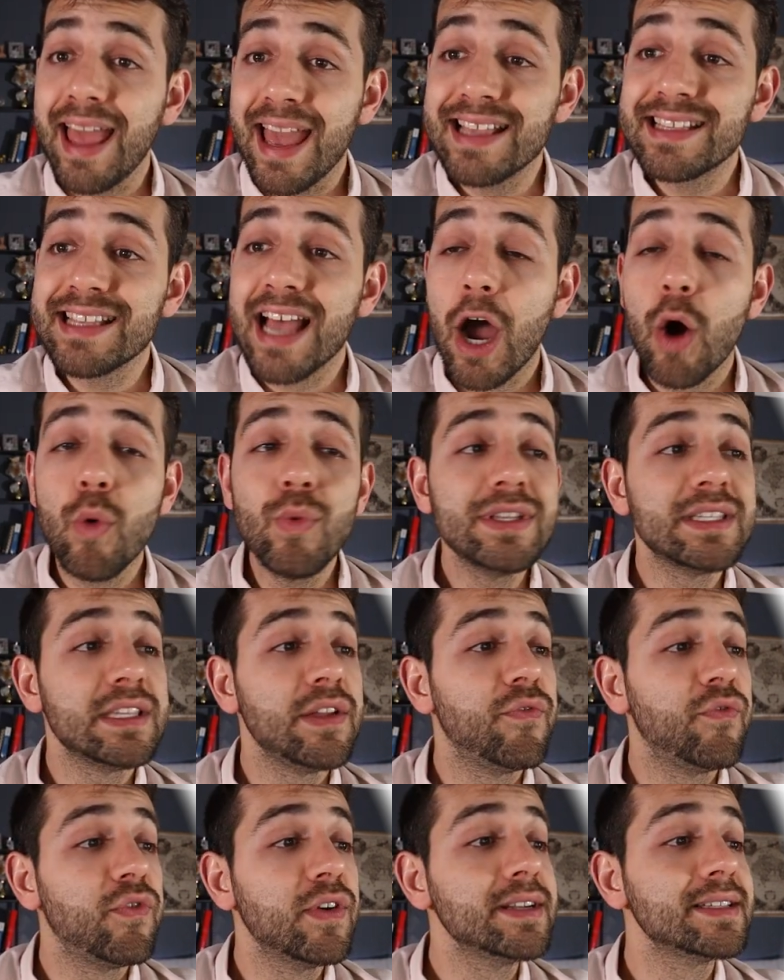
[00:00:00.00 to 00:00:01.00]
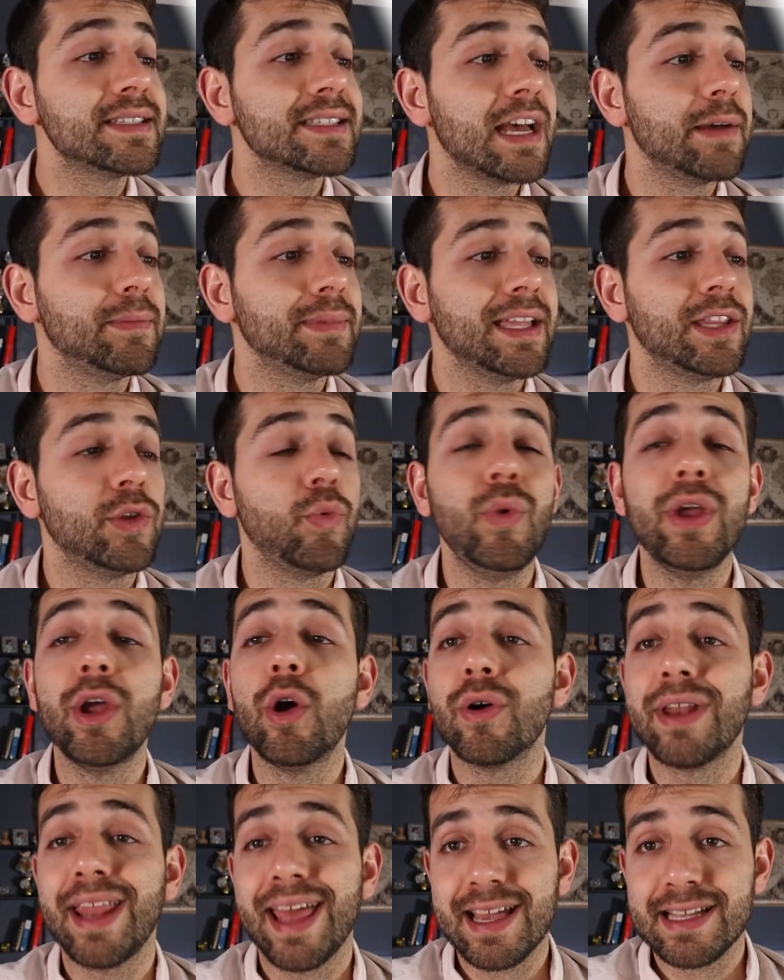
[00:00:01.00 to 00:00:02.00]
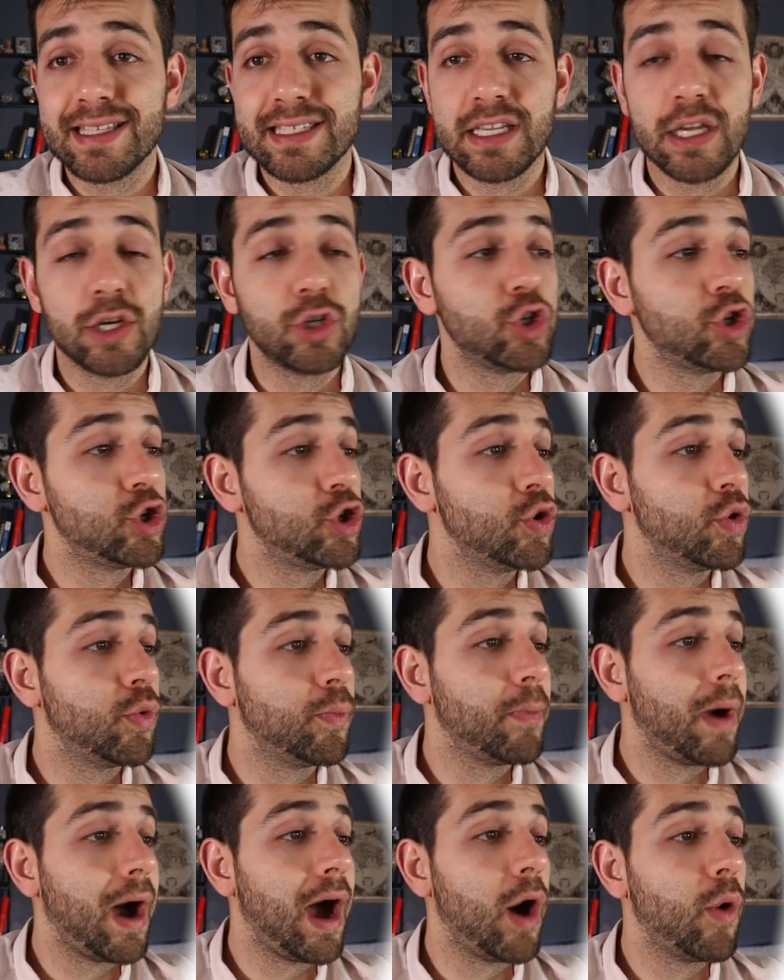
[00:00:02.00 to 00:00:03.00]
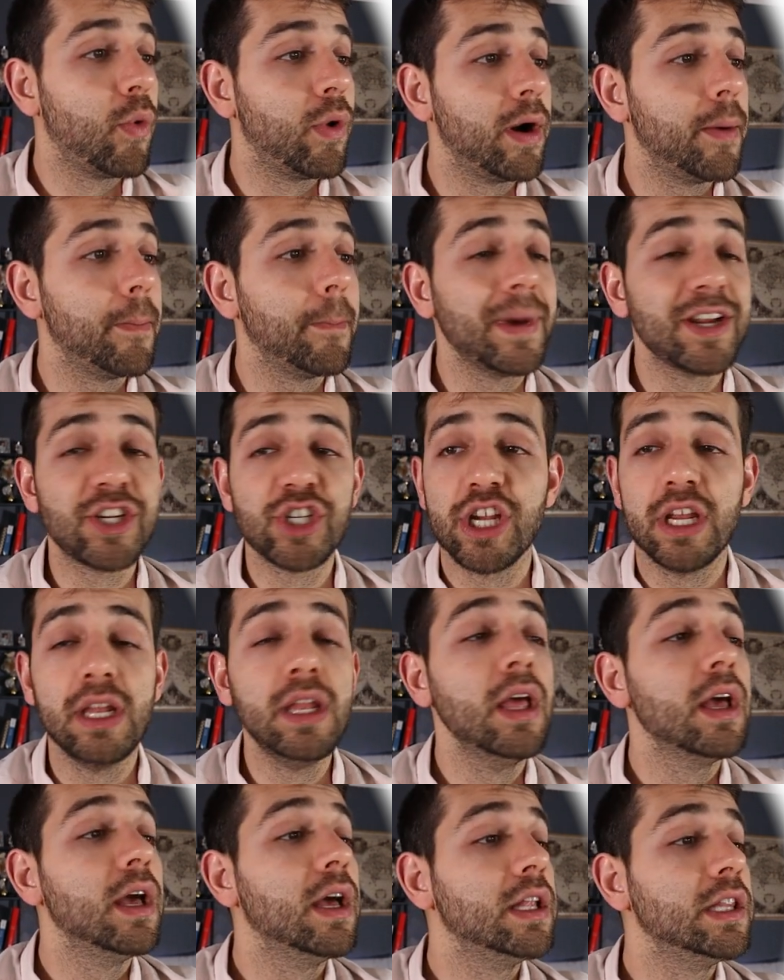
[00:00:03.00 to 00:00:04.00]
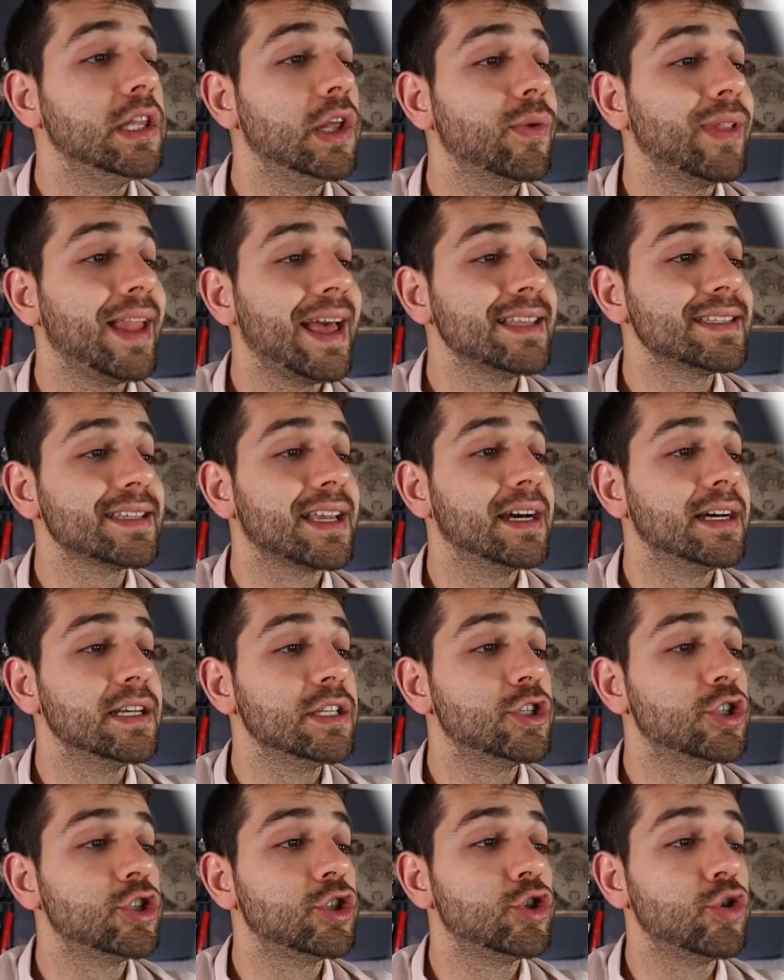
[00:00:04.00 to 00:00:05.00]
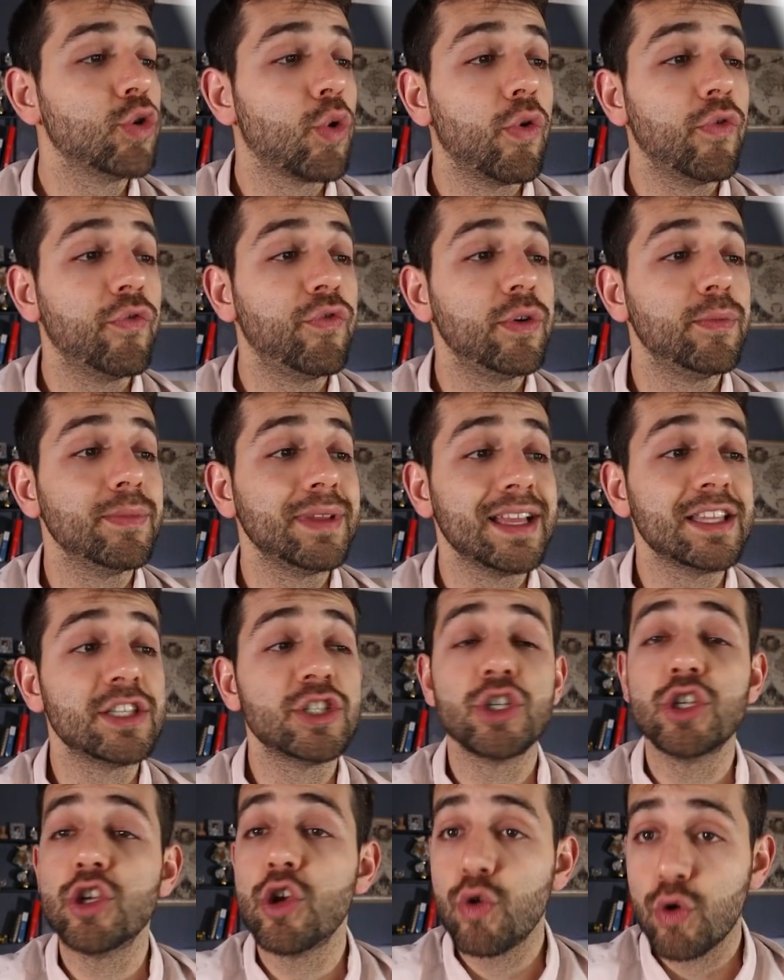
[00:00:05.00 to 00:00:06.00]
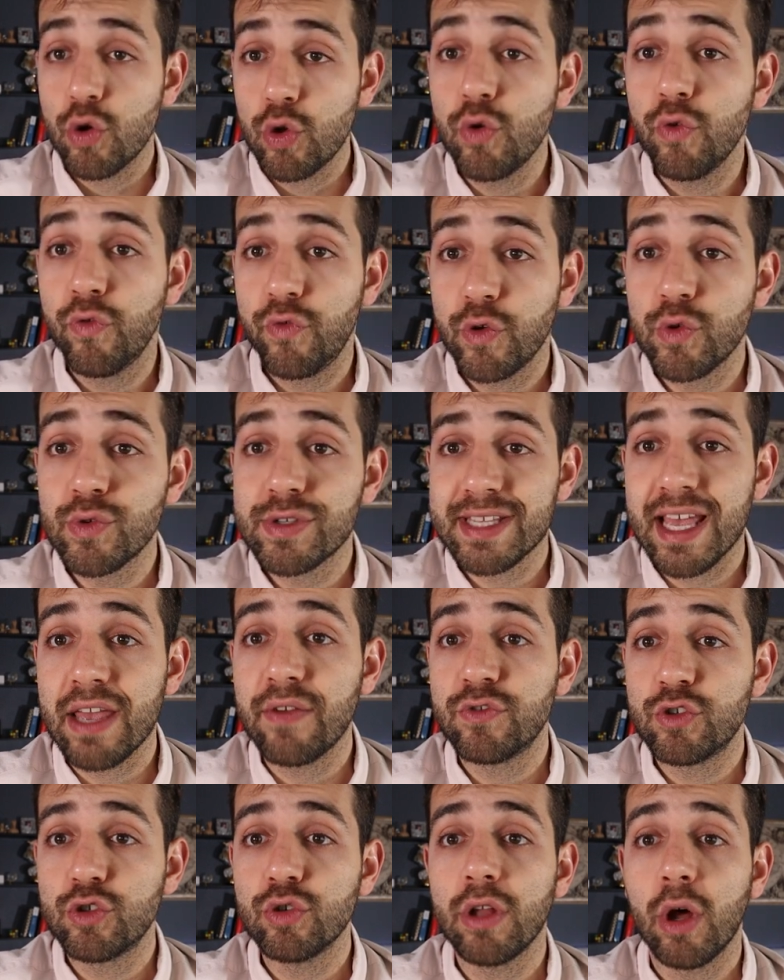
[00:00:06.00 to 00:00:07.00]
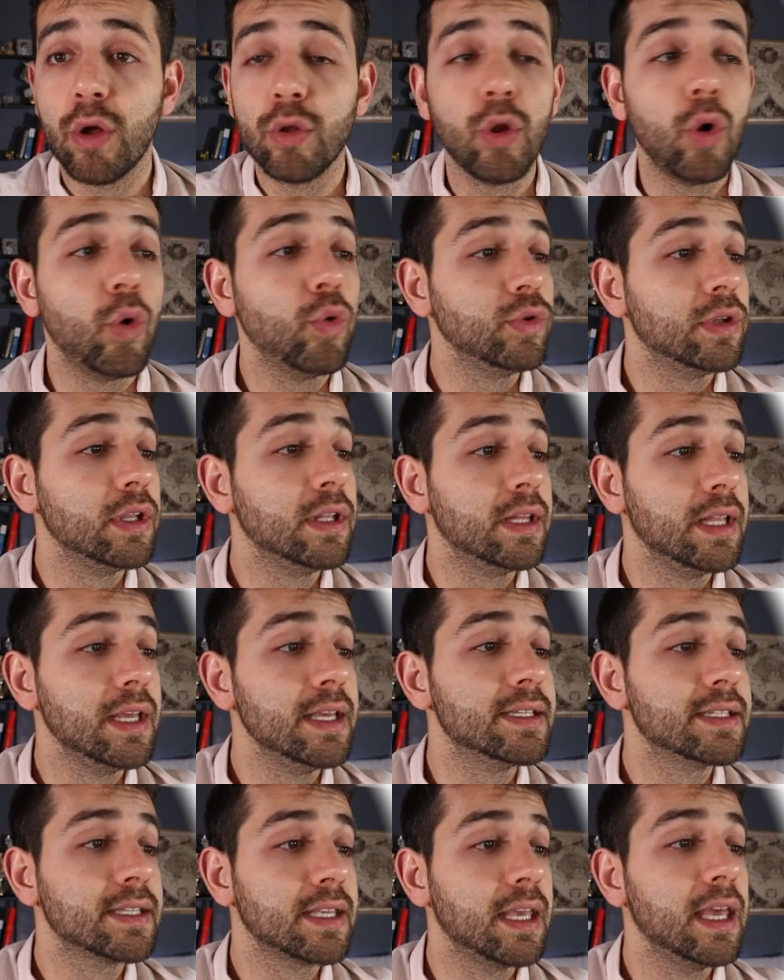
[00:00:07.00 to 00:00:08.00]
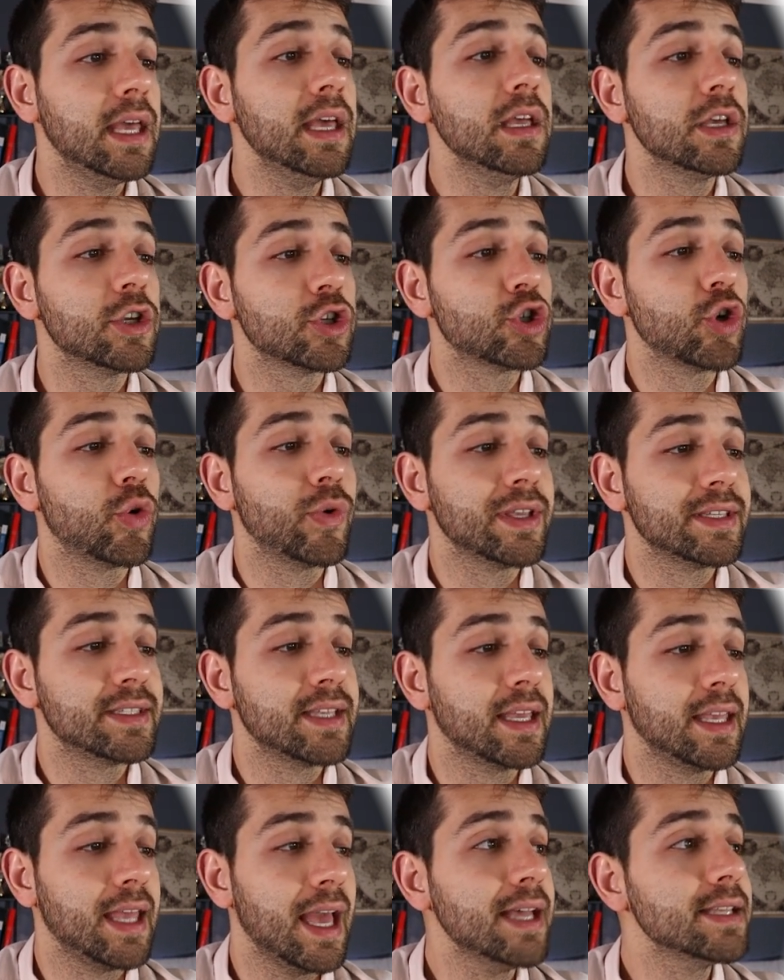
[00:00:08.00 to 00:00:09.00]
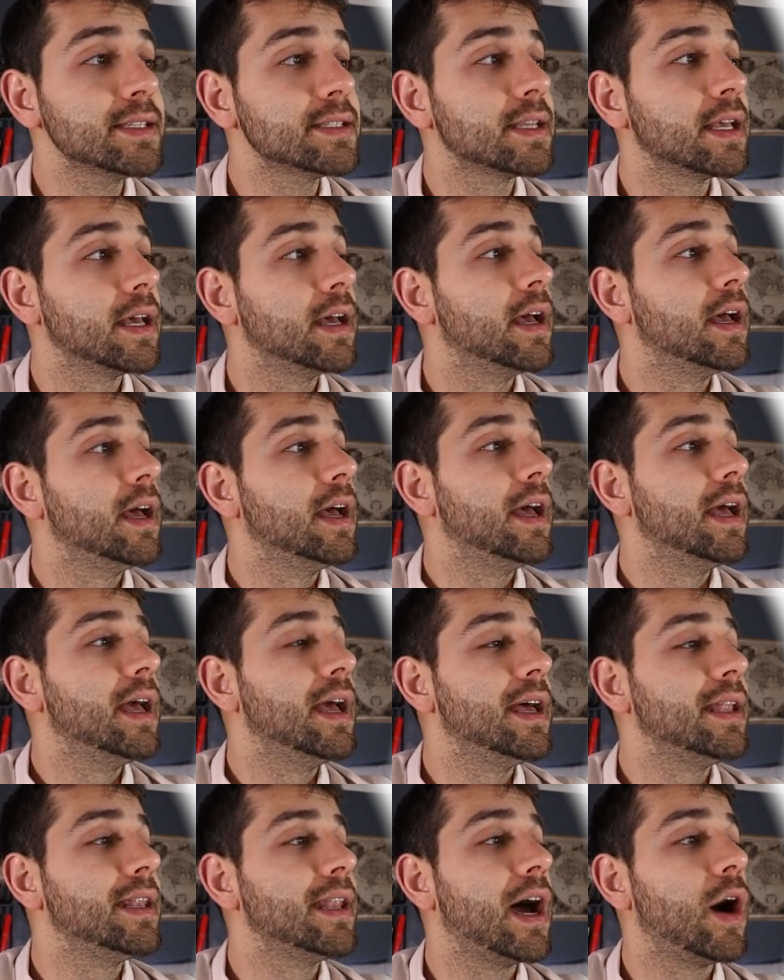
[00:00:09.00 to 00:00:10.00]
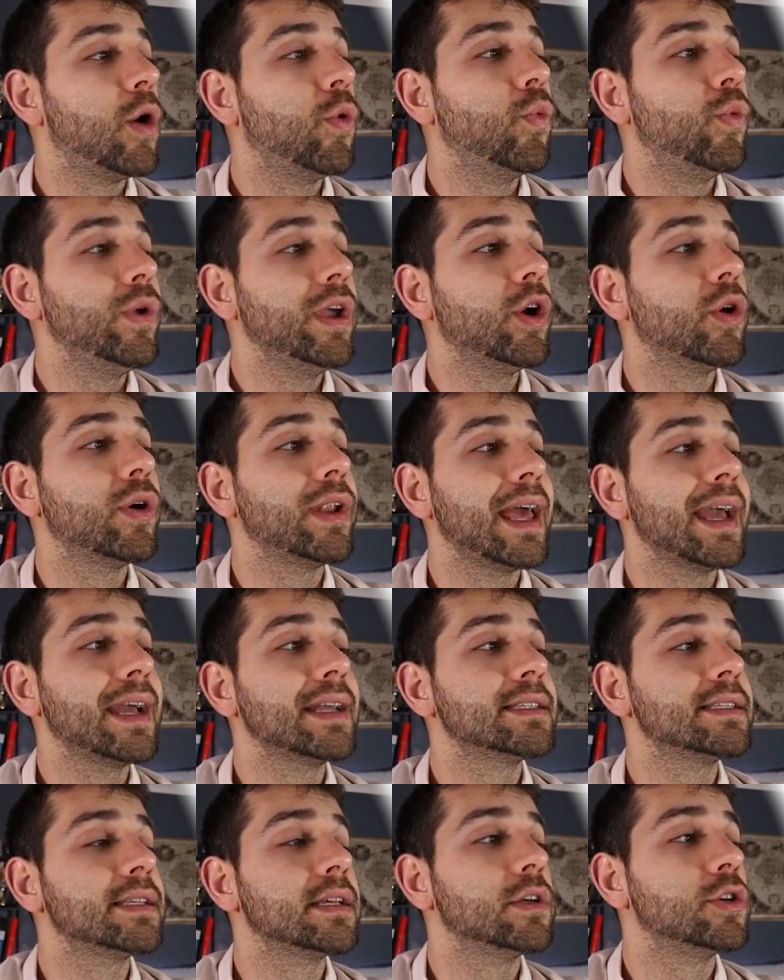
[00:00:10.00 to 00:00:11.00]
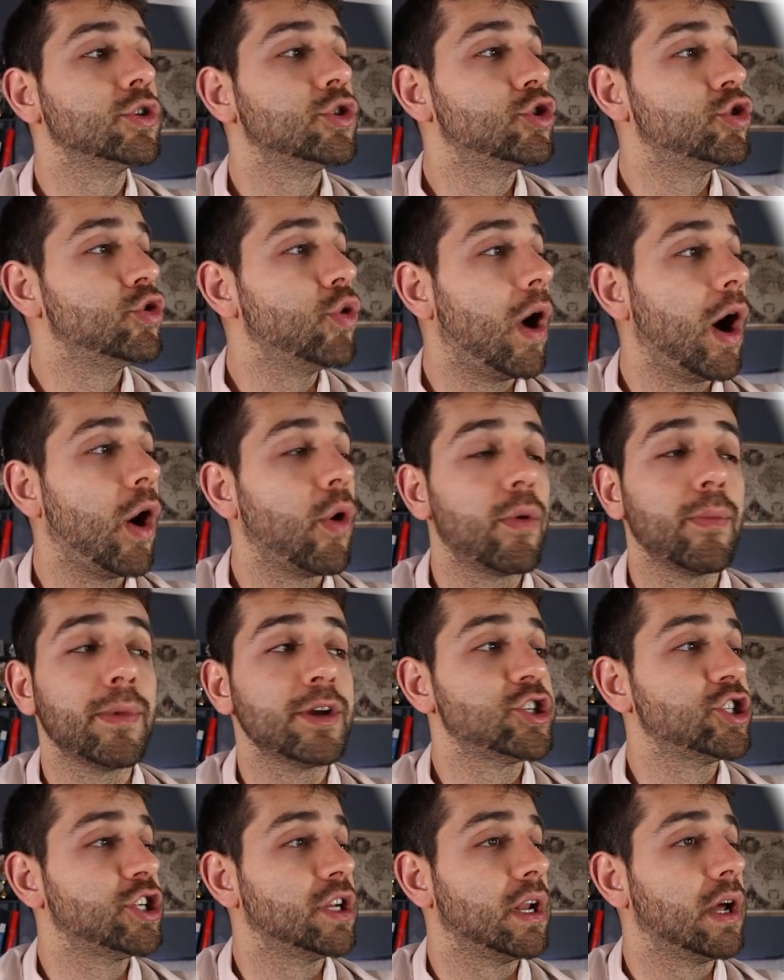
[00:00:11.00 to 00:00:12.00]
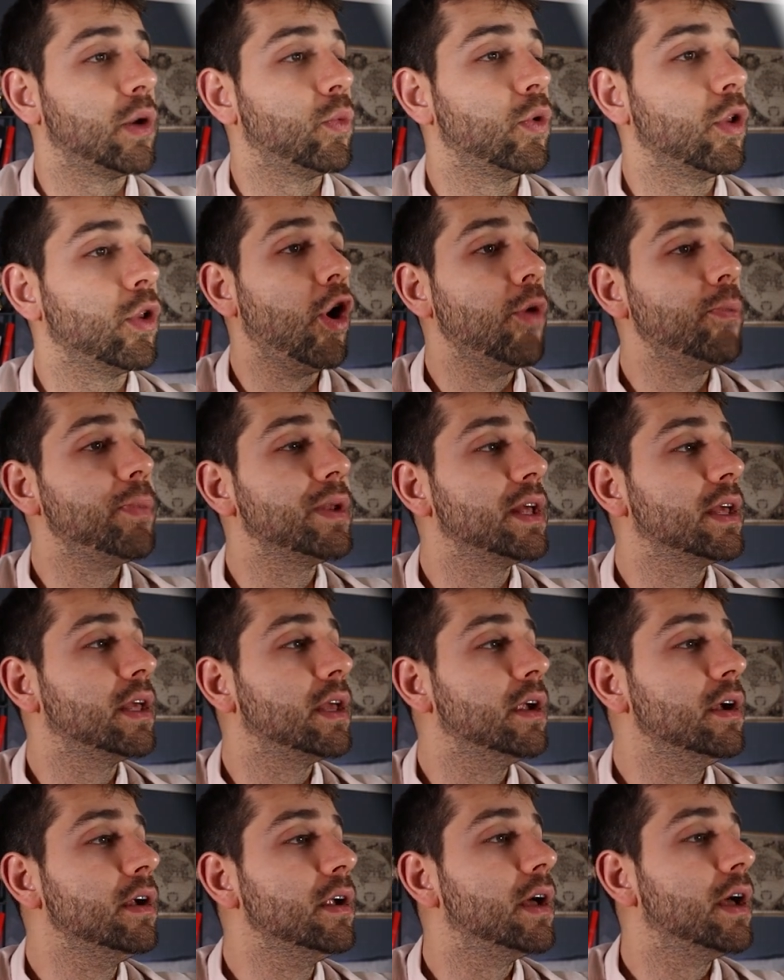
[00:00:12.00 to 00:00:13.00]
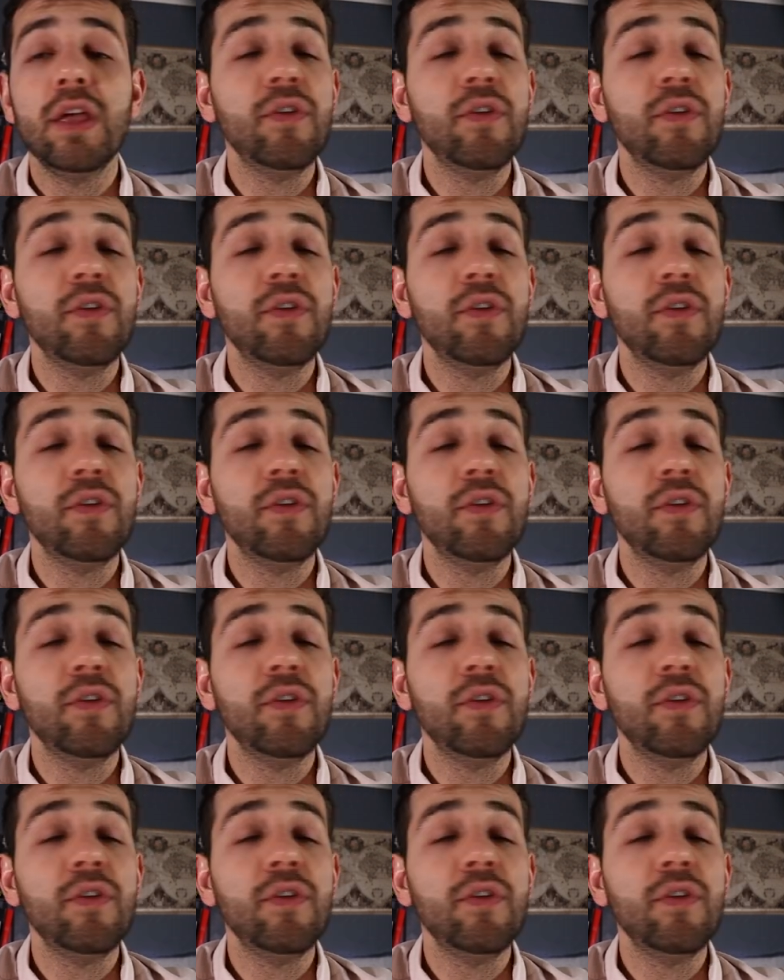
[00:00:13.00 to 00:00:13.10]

As always, the first time that we connect to our machine, they will ask us to confirm that you feel safe to download this key. So we say yes, and now we connect to our machine. I open here.